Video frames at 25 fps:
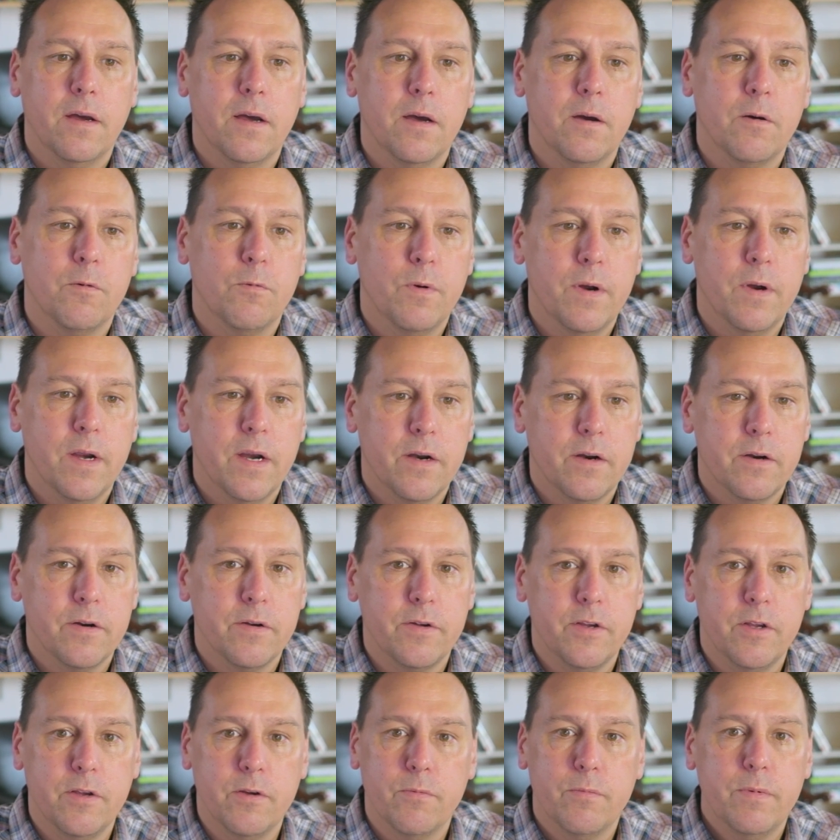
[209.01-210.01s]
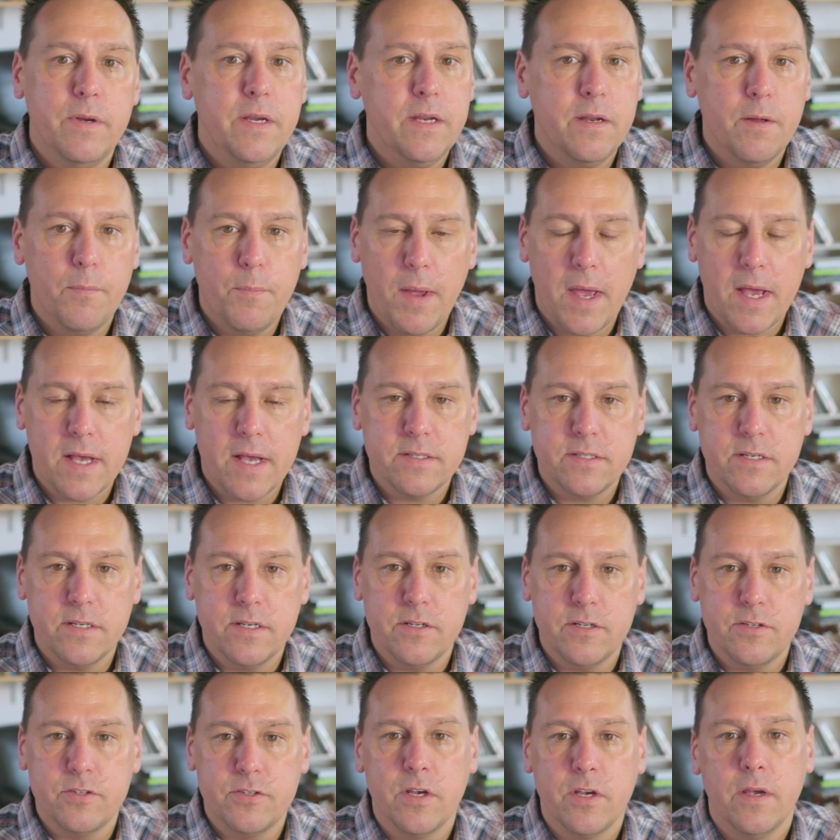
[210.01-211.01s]
where you read a
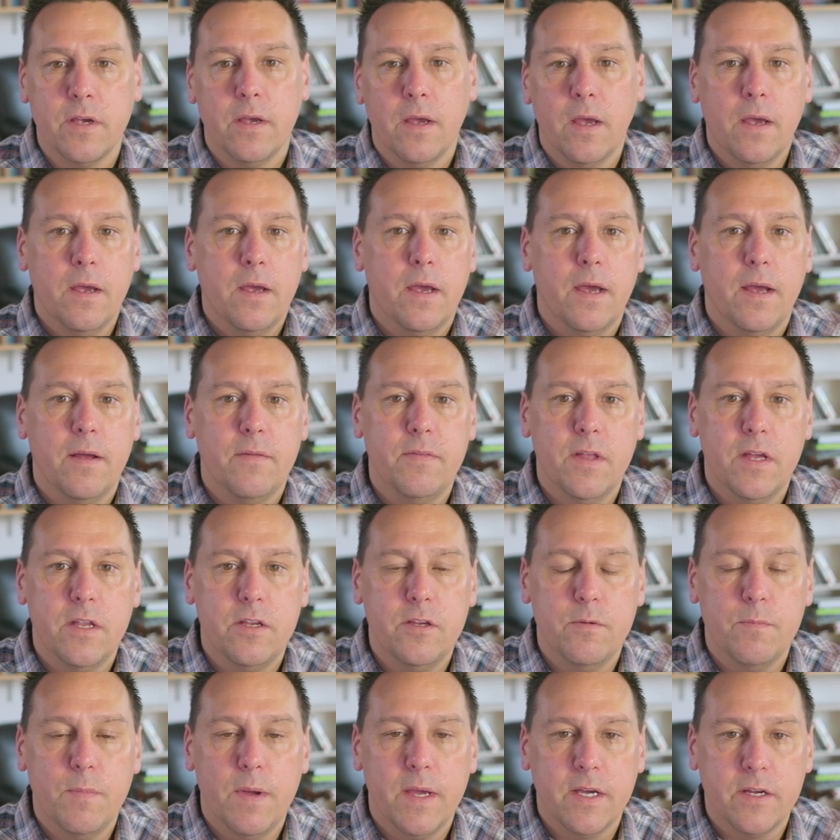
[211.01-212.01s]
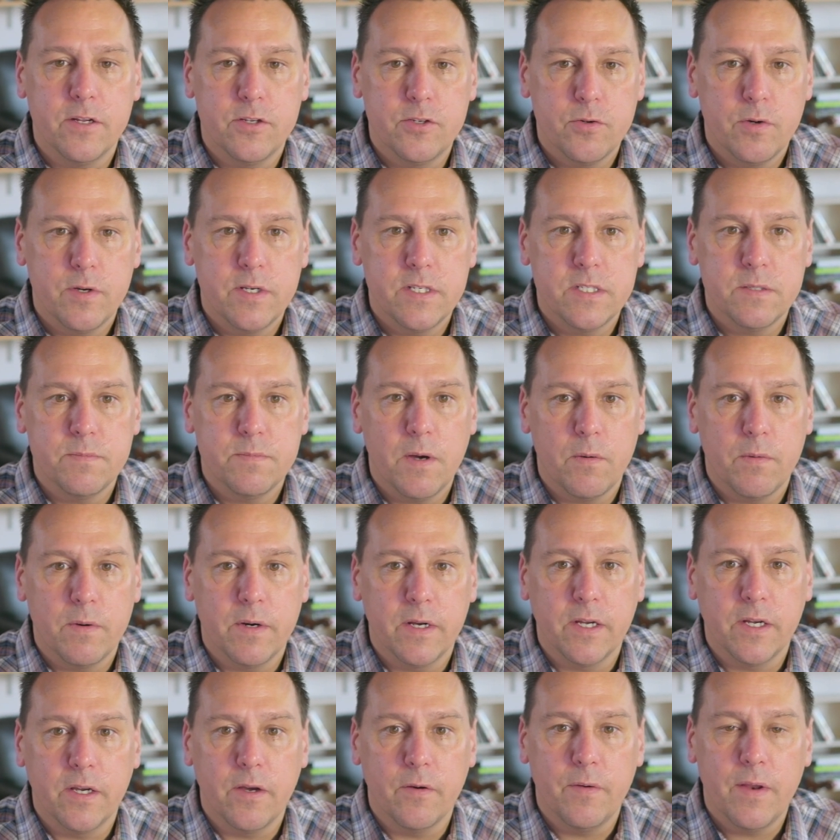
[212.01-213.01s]
passage and then you make a choice about where
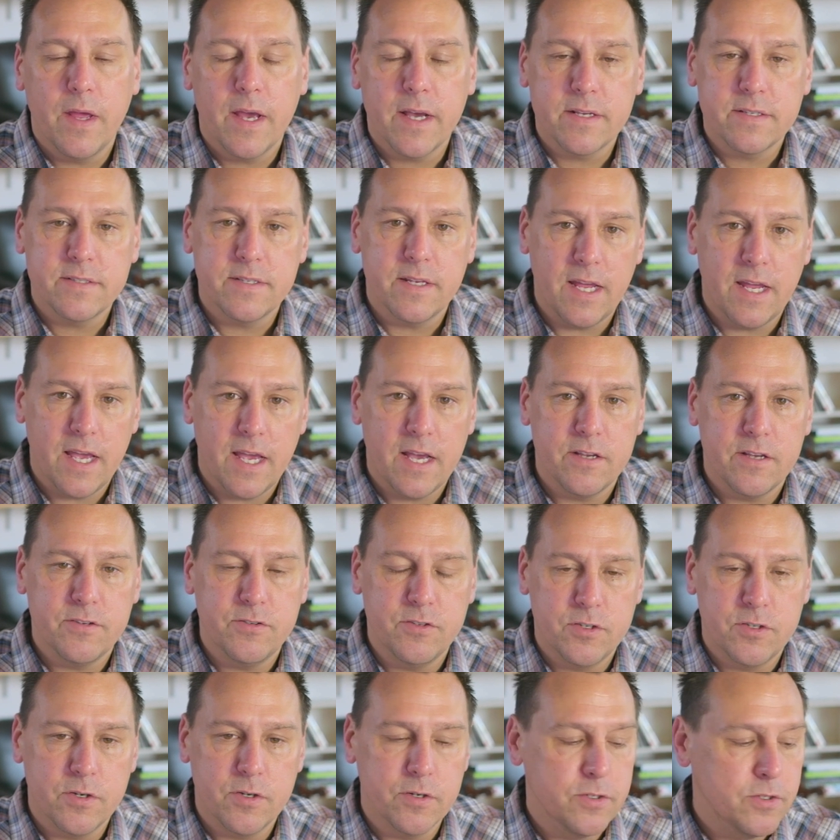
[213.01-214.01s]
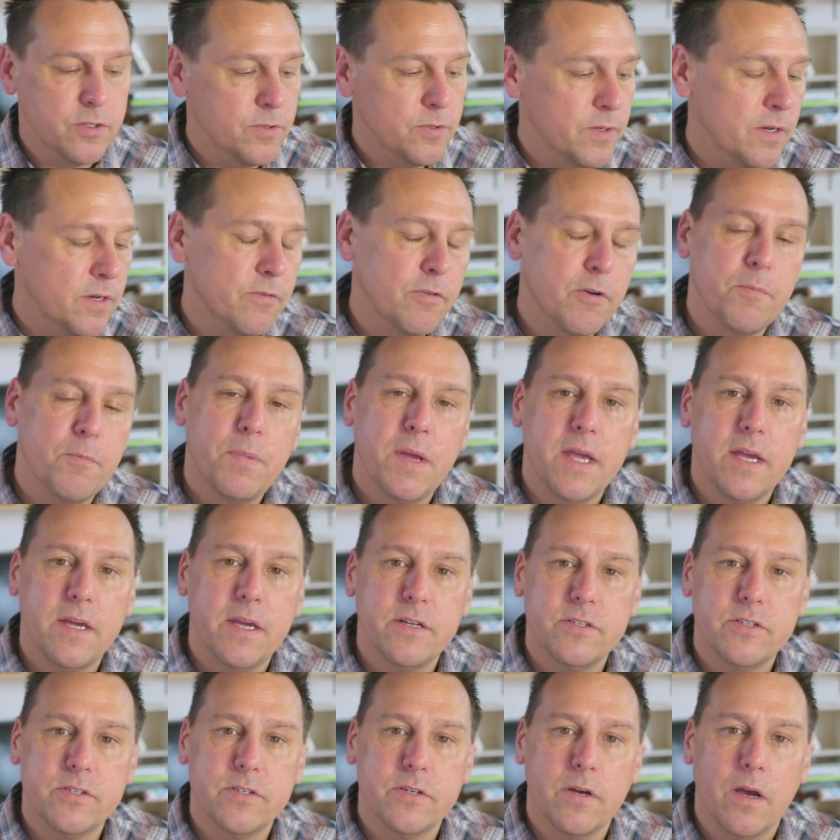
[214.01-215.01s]
to go next, and it has you turn to a different
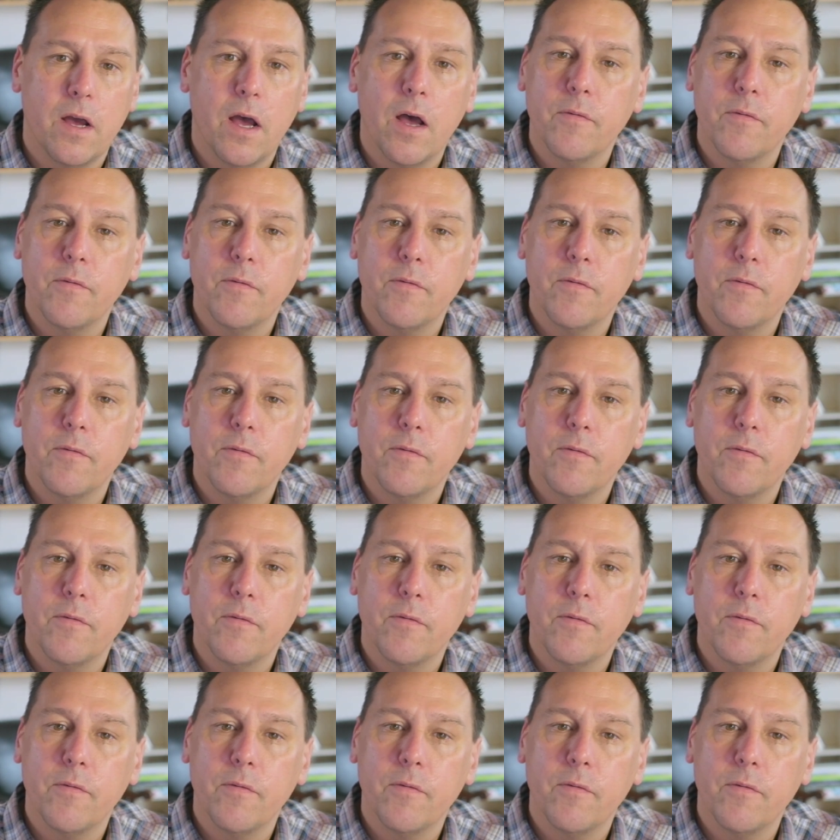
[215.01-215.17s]
page.